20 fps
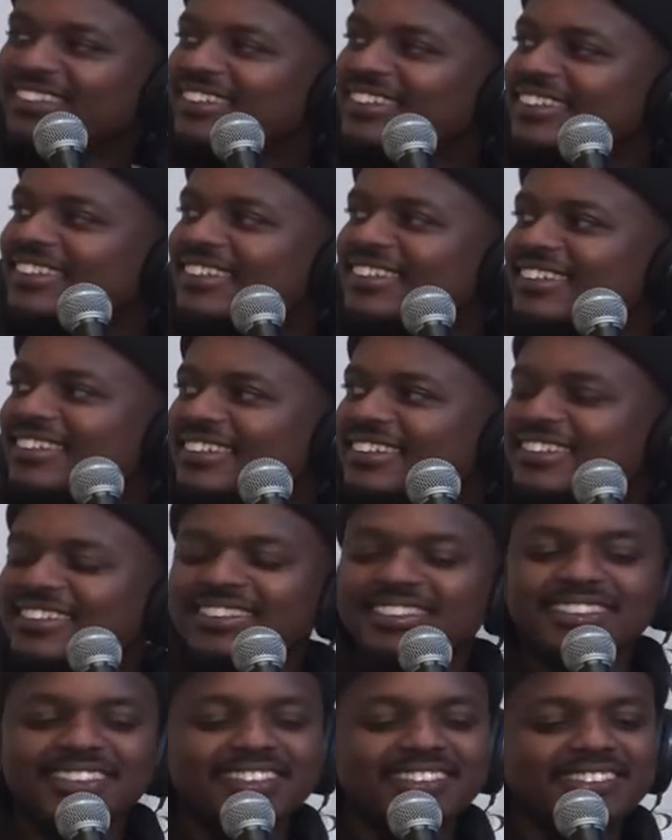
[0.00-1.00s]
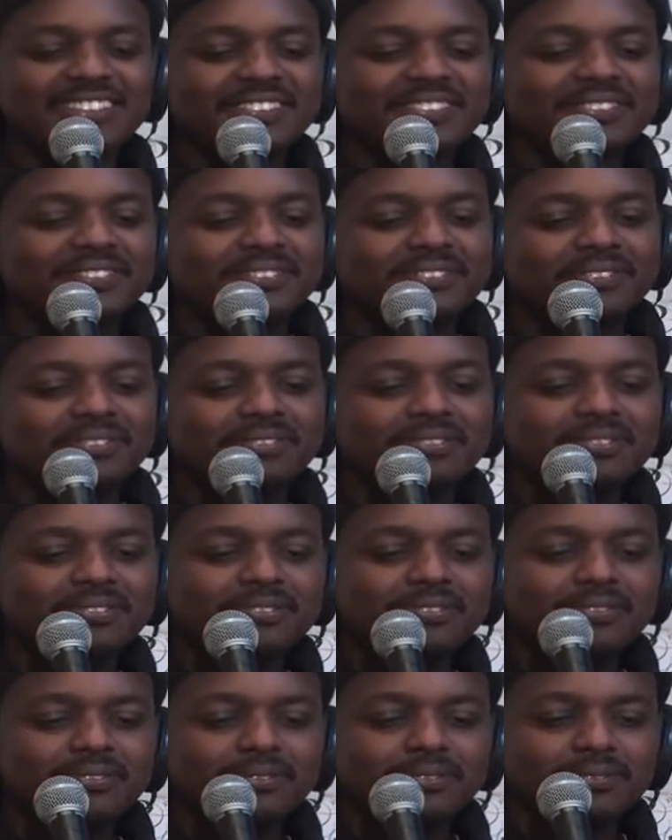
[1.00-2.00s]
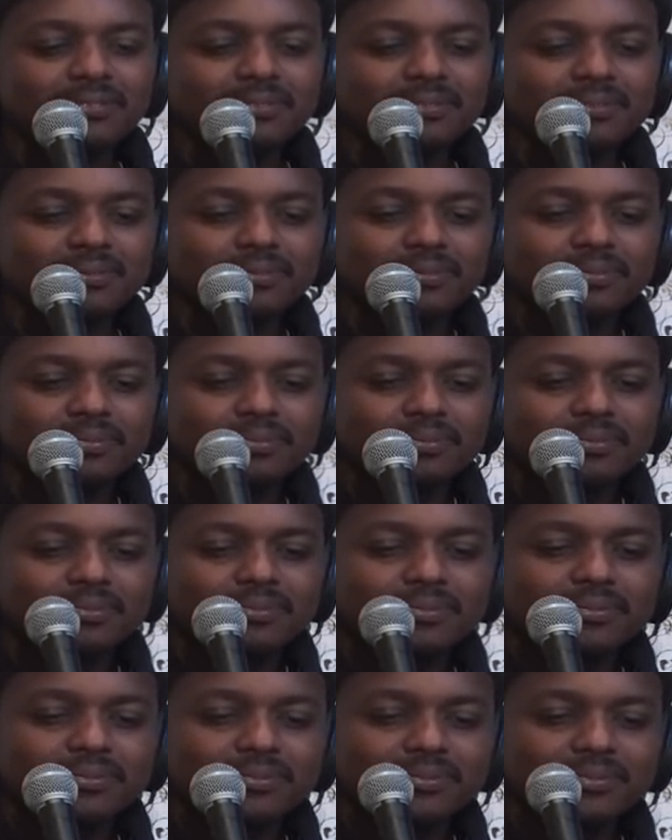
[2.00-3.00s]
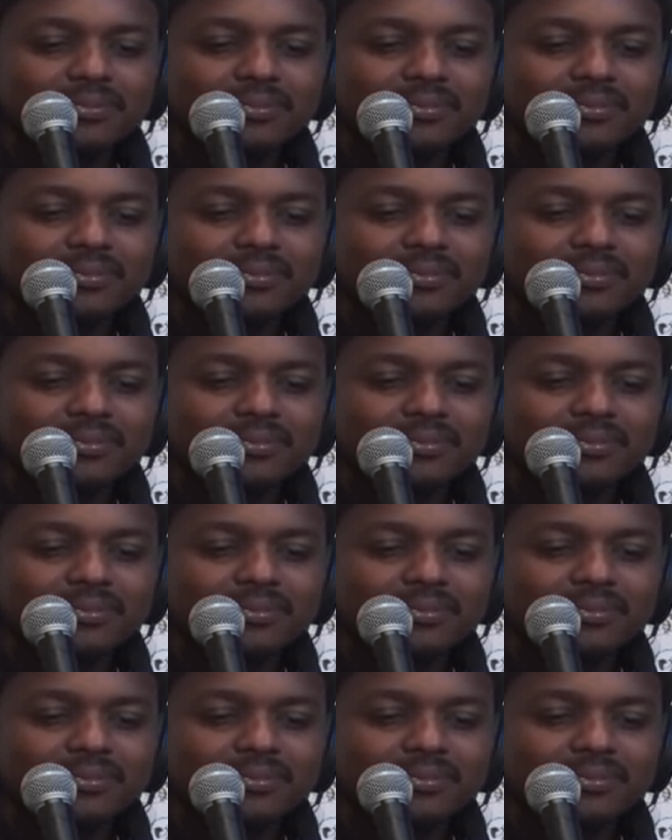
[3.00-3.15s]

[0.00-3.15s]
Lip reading: (silent)